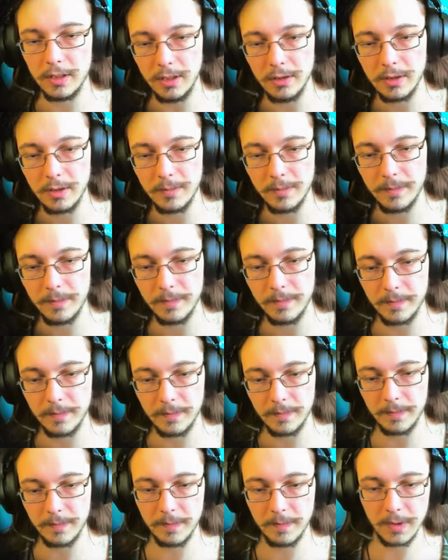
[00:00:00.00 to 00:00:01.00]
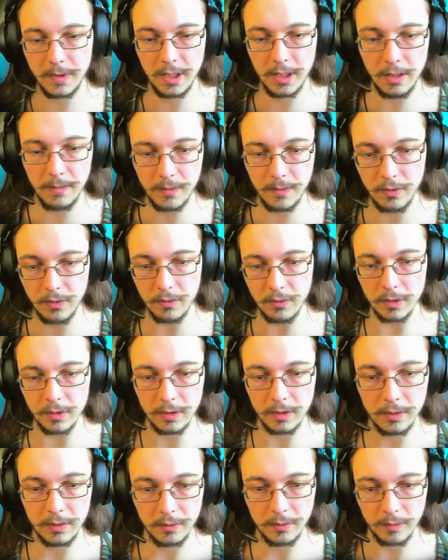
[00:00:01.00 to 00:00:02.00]
you can keep
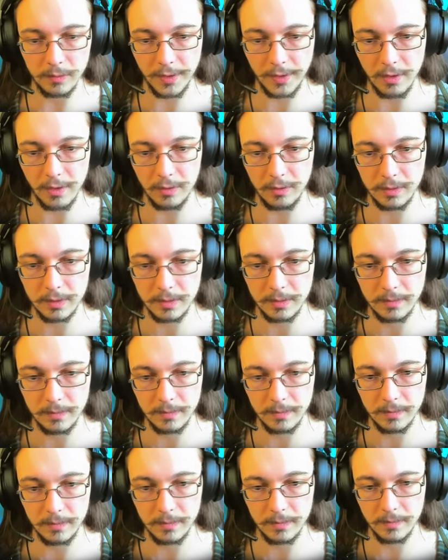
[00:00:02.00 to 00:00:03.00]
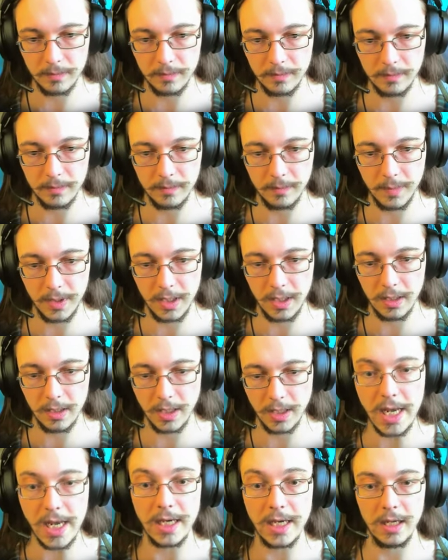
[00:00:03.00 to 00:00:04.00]
cool without being
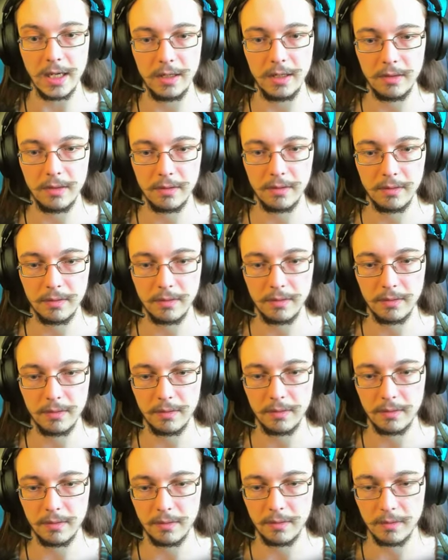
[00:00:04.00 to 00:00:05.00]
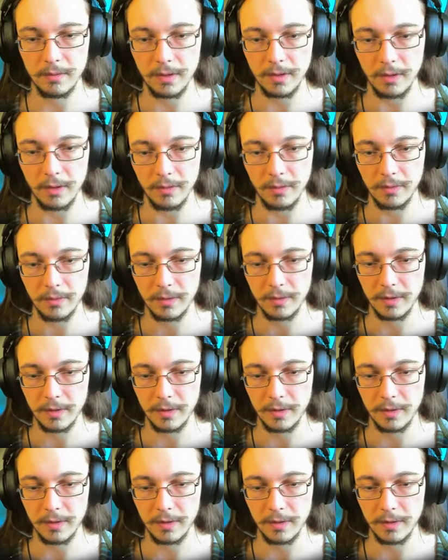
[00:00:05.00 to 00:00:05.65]
naked, you know.